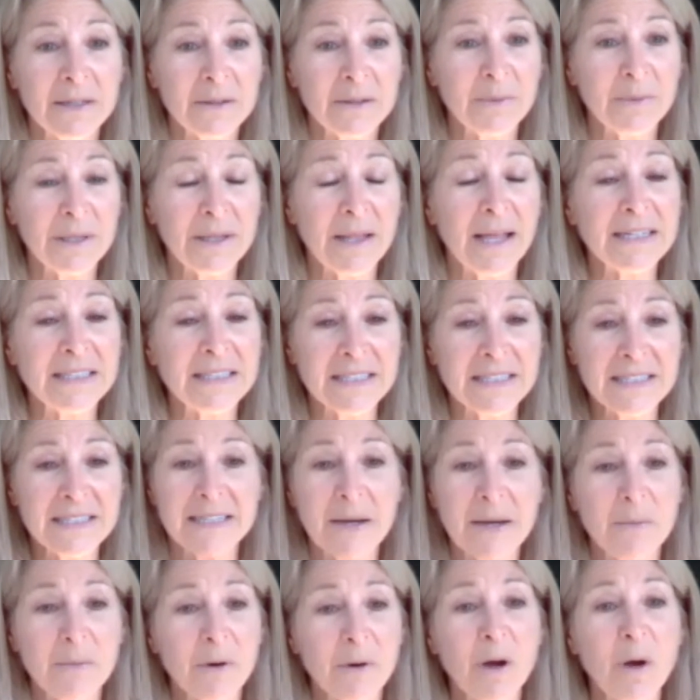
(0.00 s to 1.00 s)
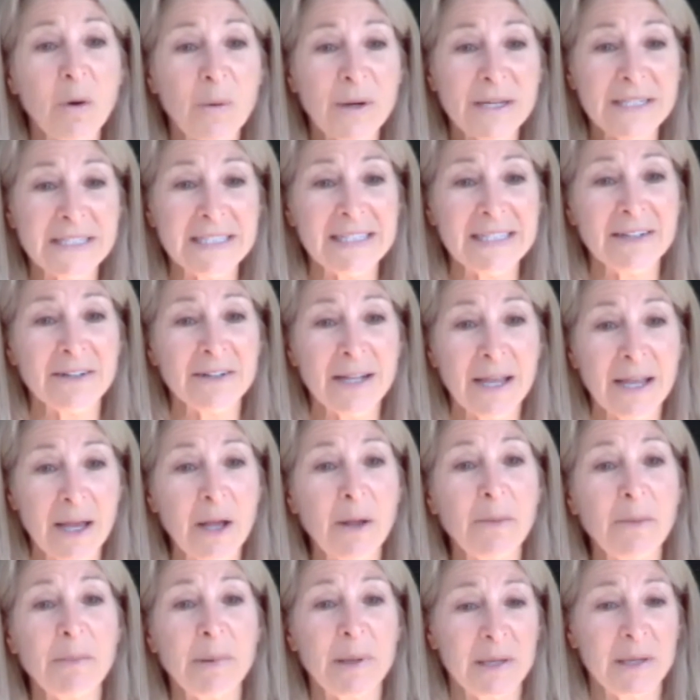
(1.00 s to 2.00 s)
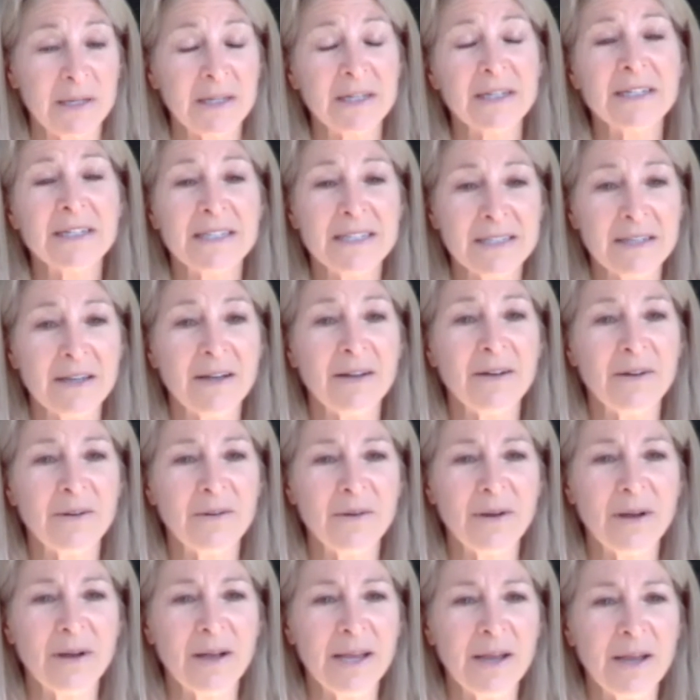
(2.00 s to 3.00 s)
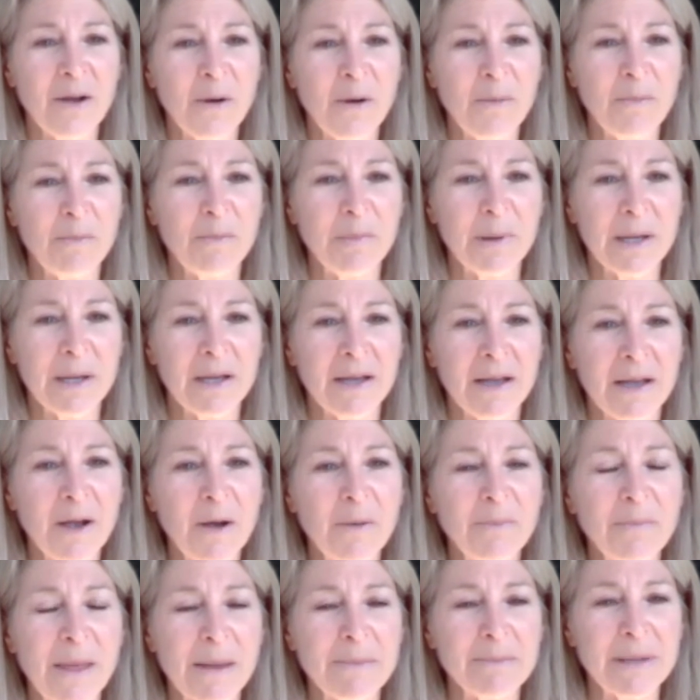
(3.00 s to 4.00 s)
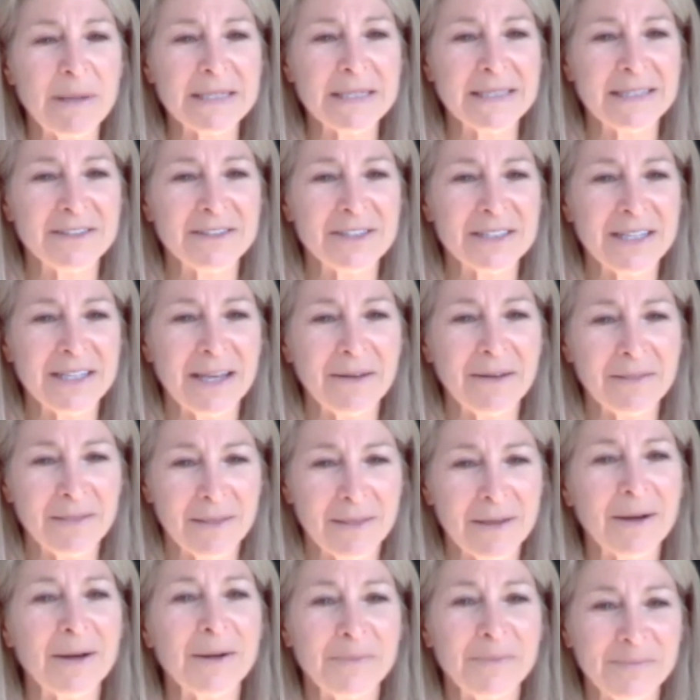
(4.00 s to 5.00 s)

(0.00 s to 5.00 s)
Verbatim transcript: We like to say we're always here to help. So I hope uh, I hope that message is out there.